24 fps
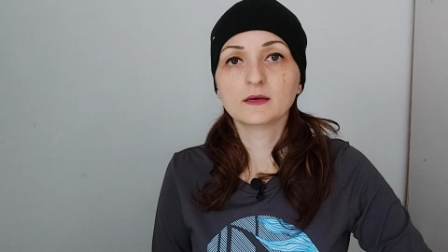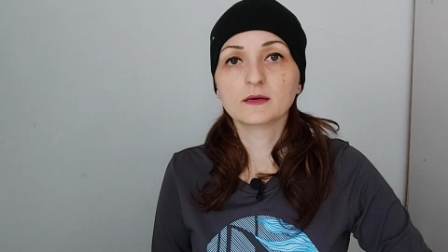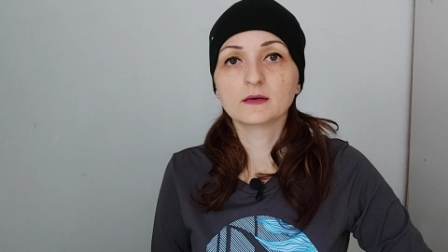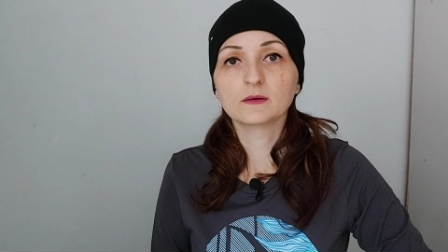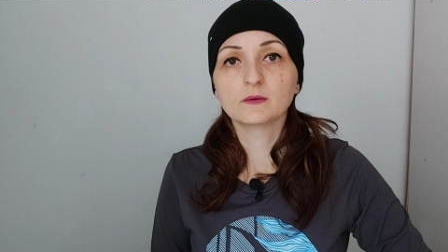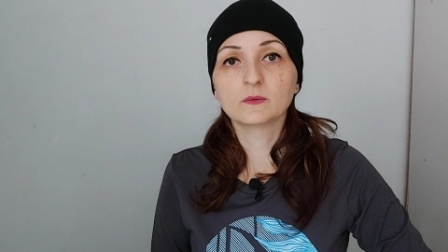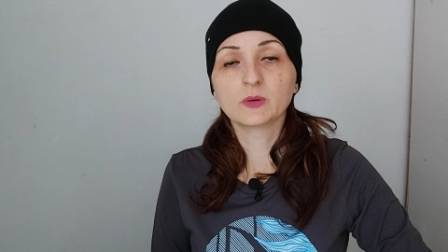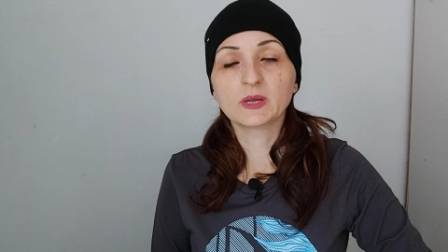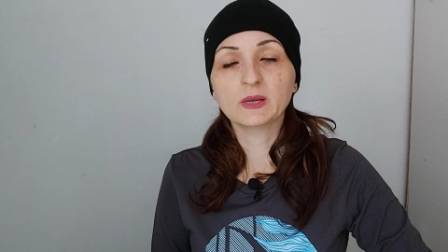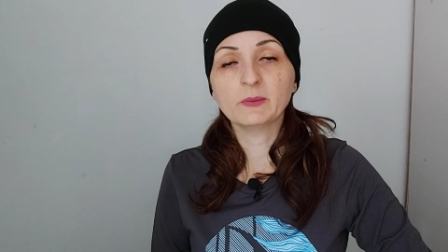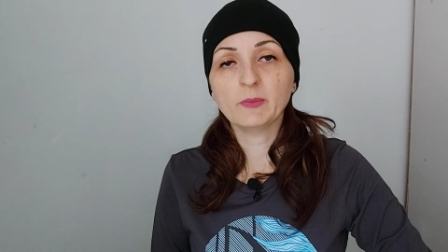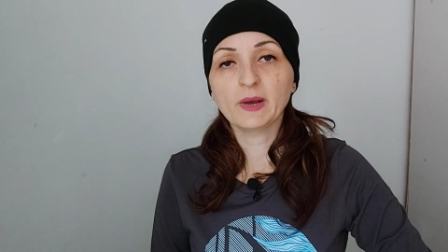
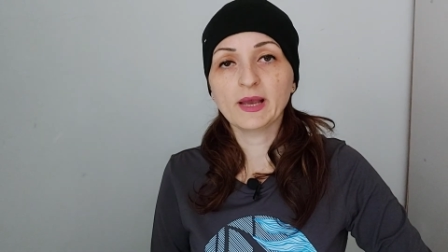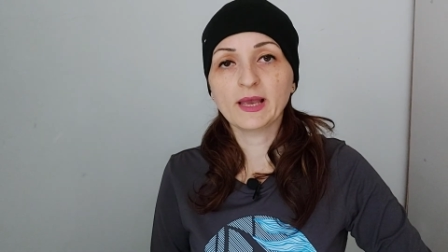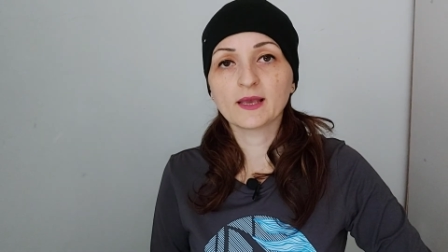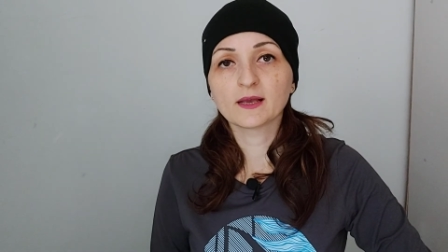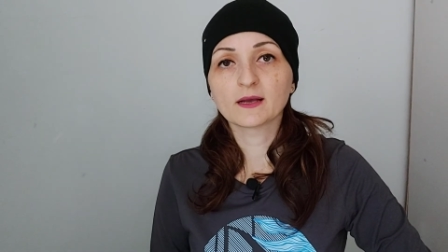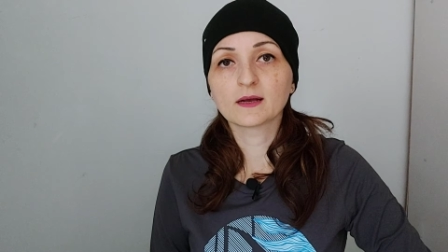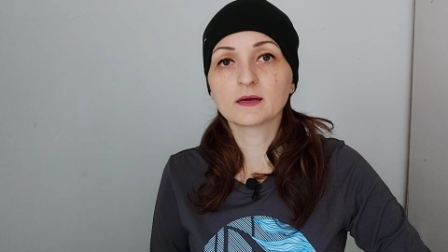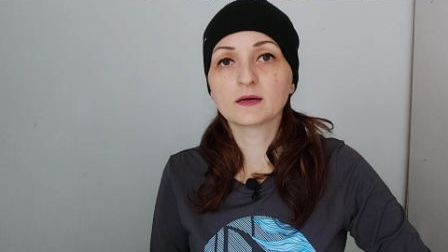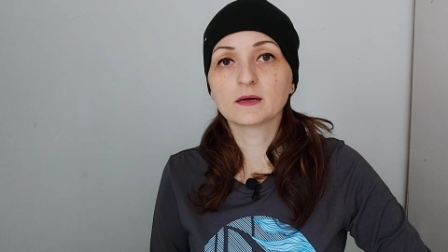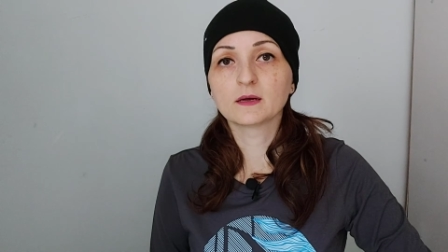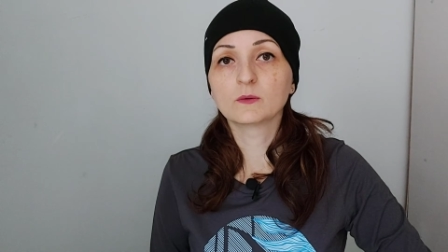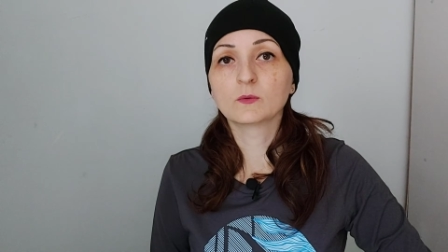we
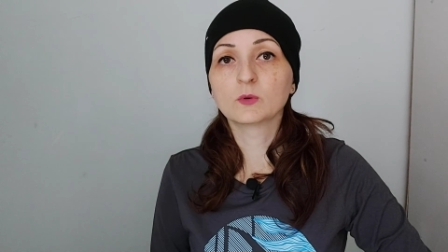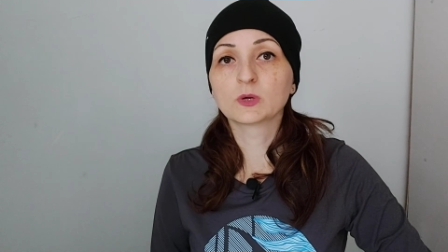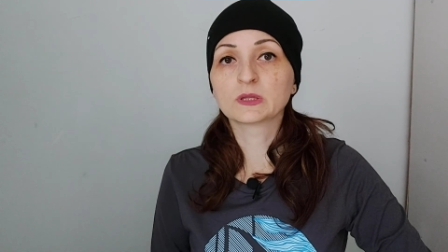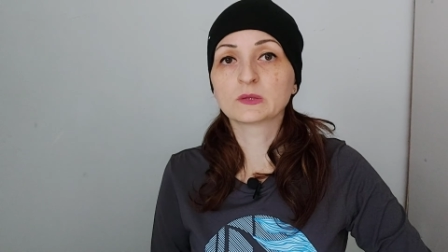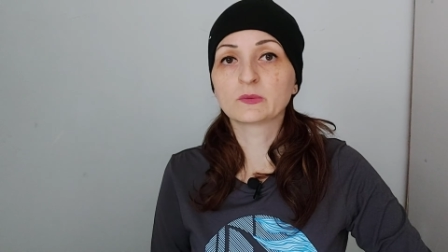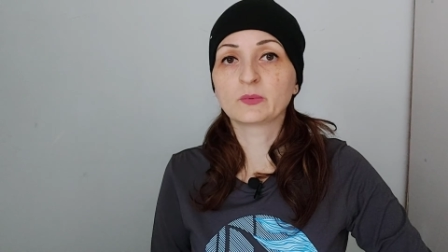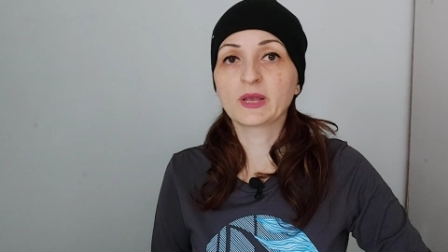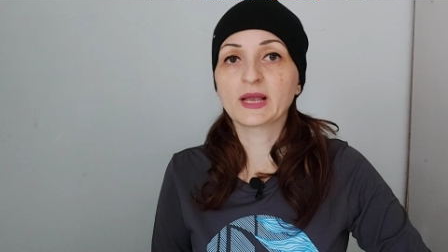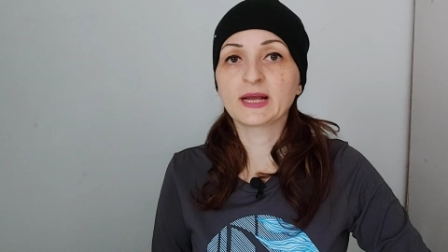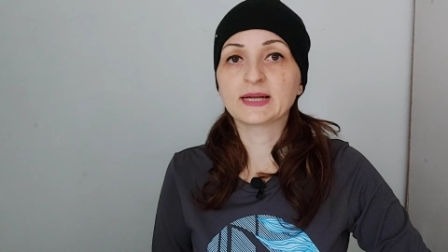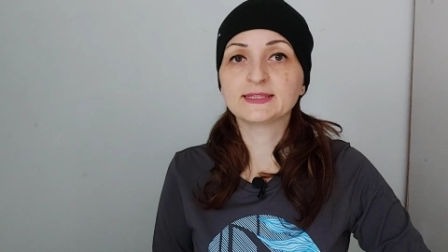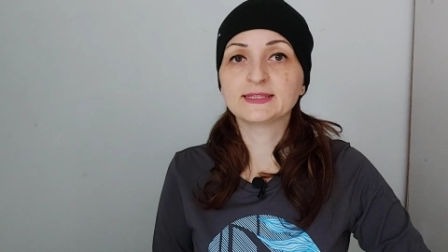make what
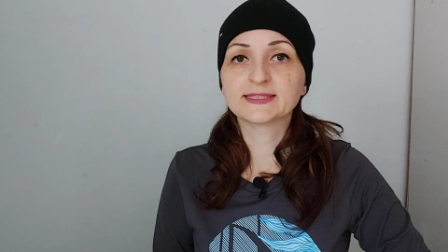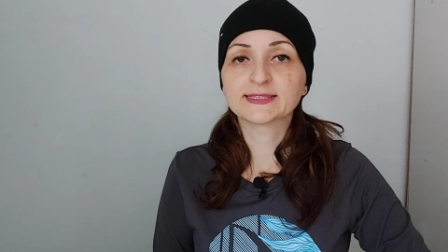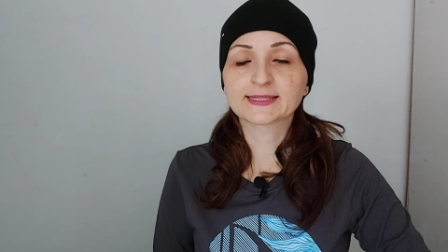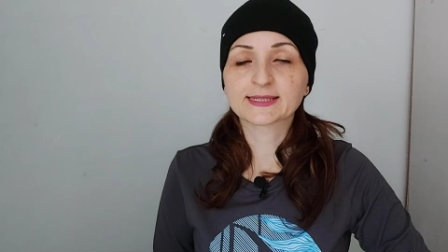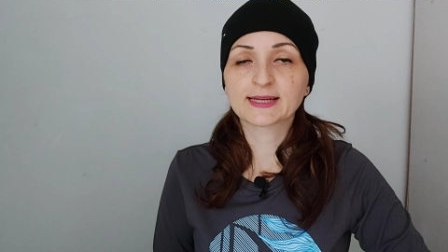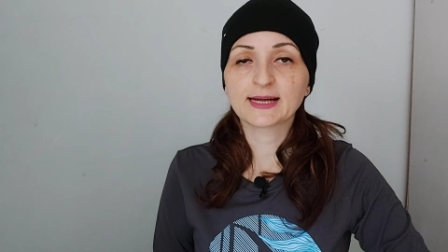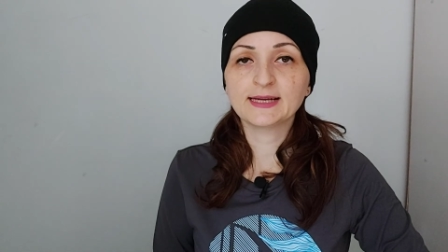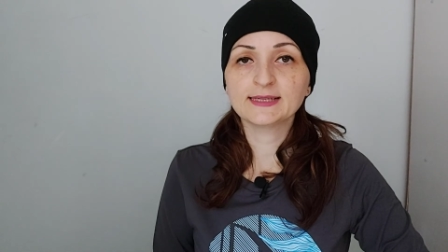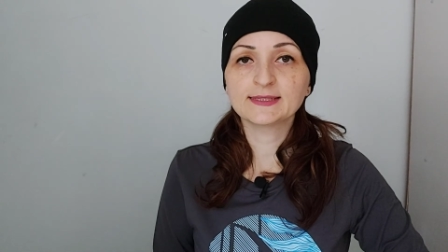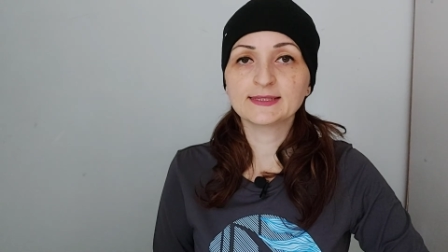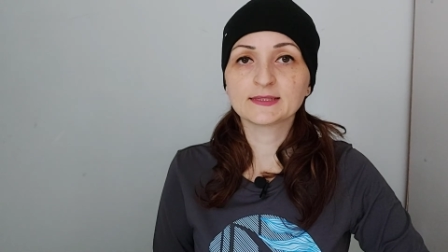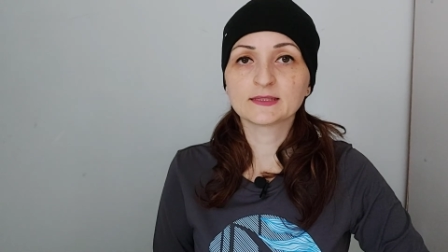we are
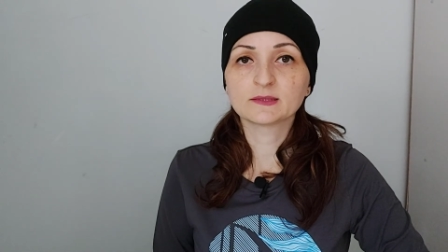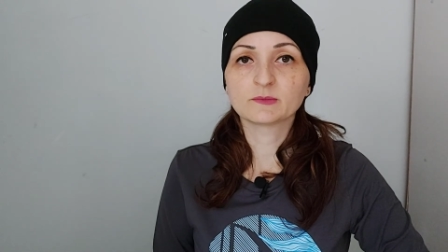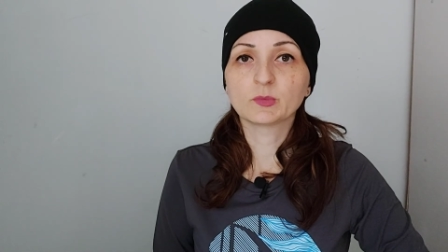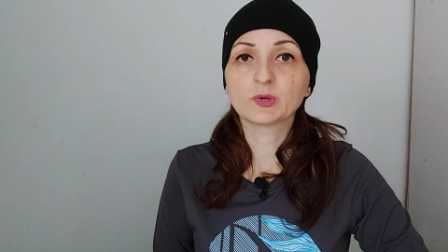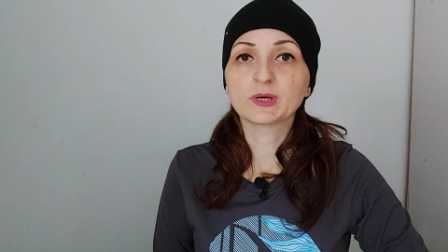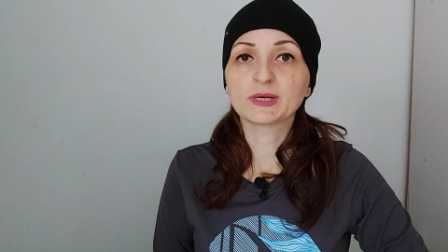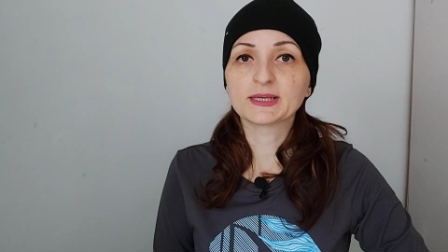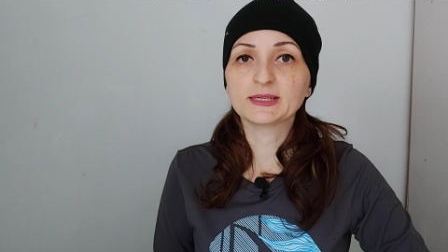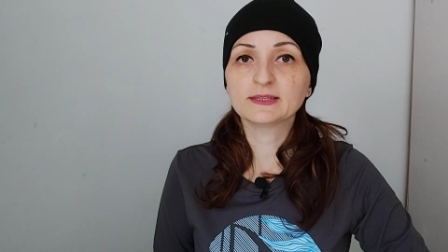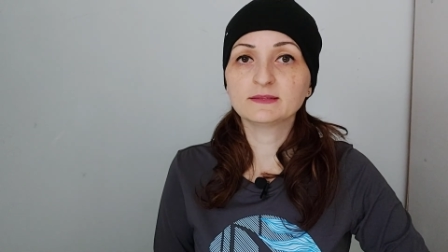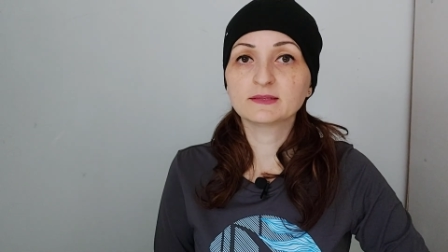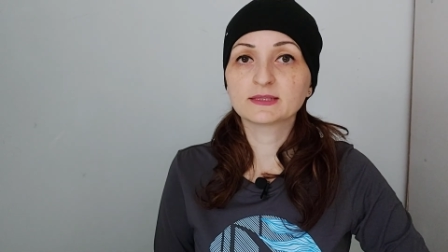discussing
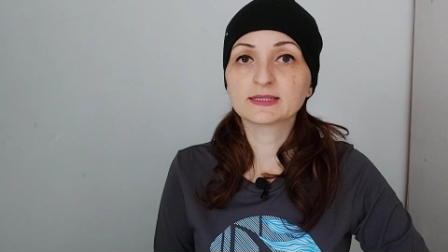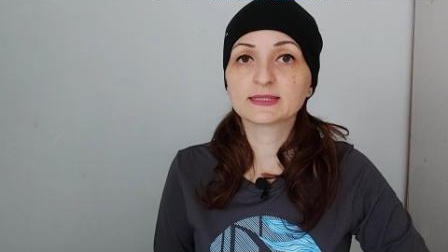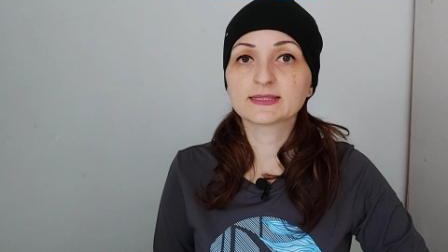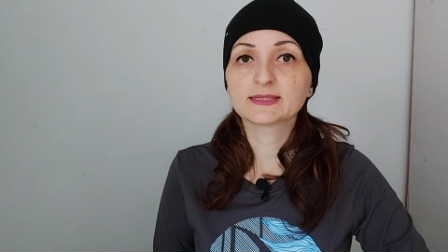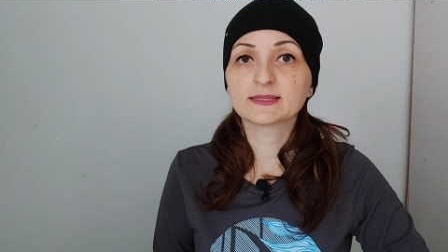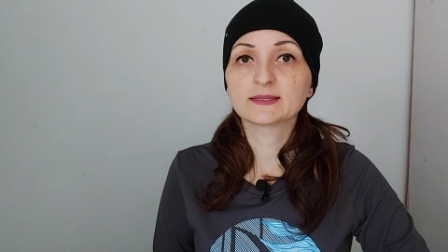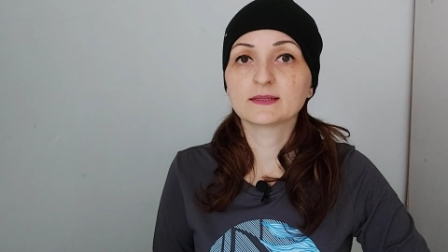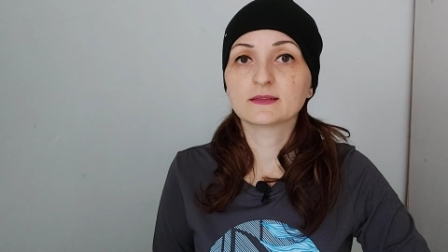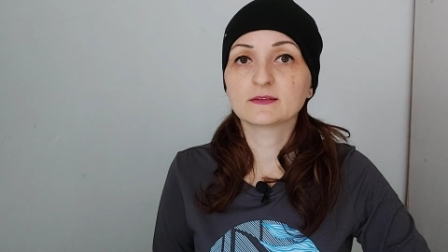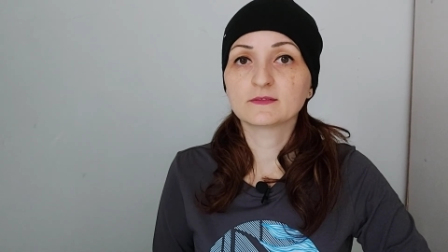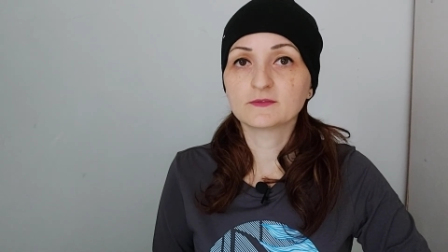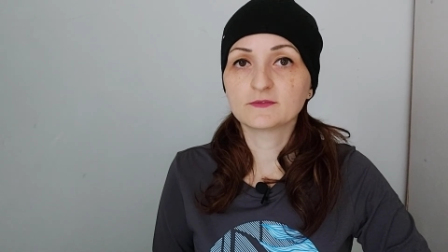more
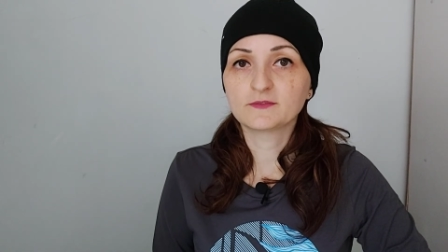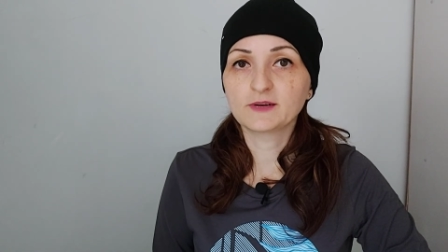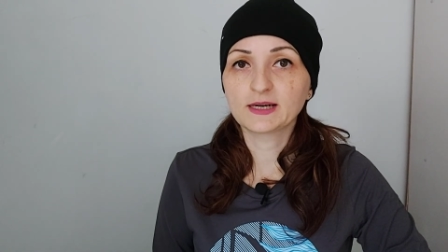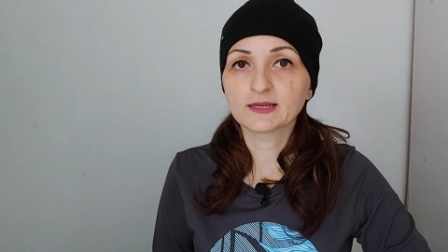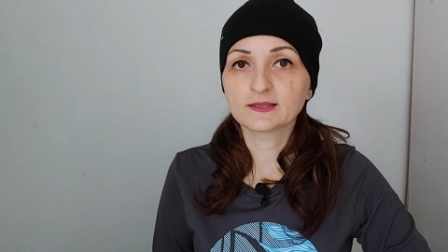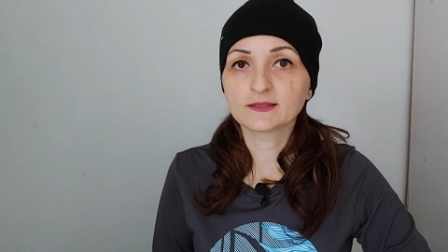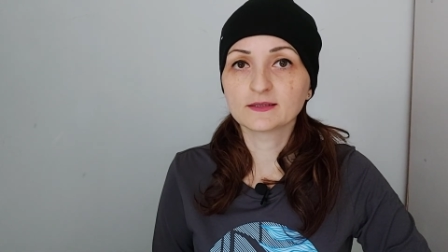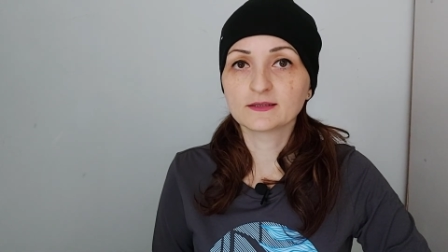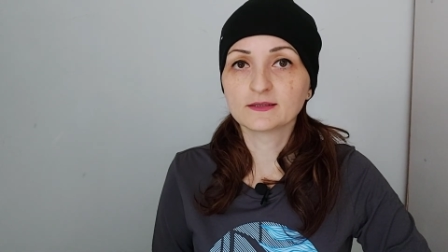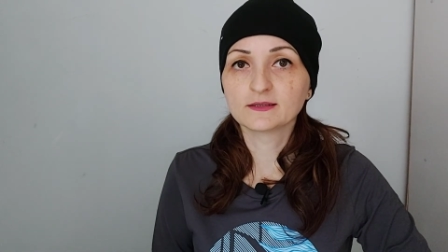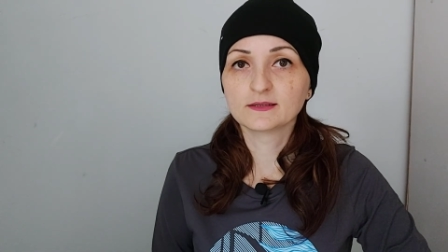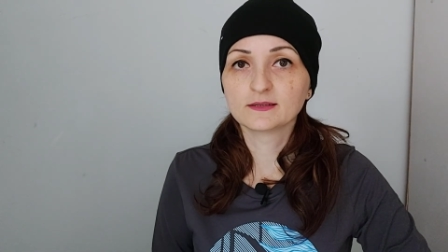interesting and
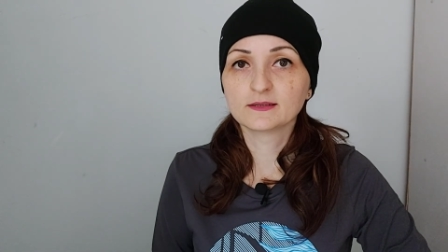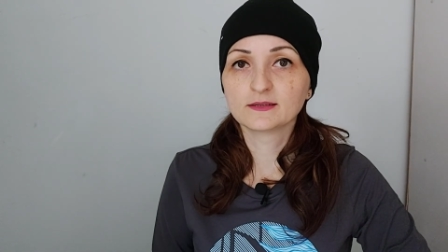fun.